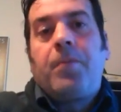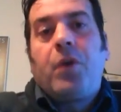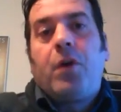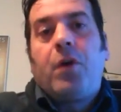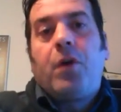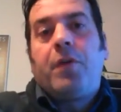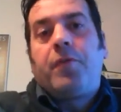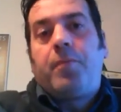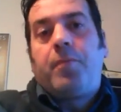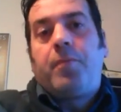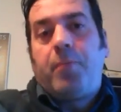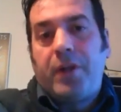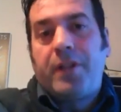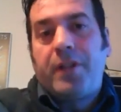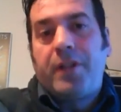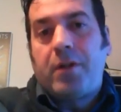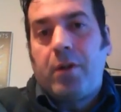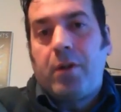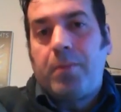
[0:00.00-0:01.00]
of
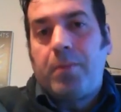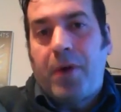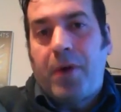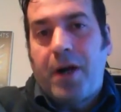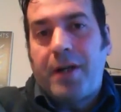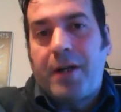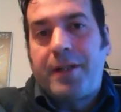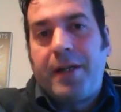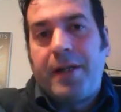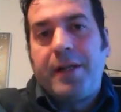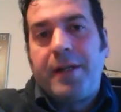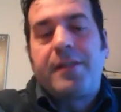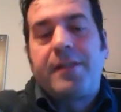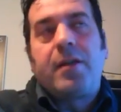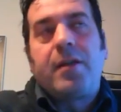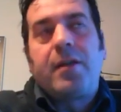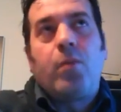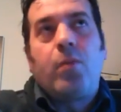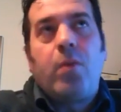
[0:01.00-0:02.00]
political
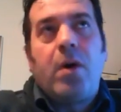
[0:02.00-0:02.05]
parties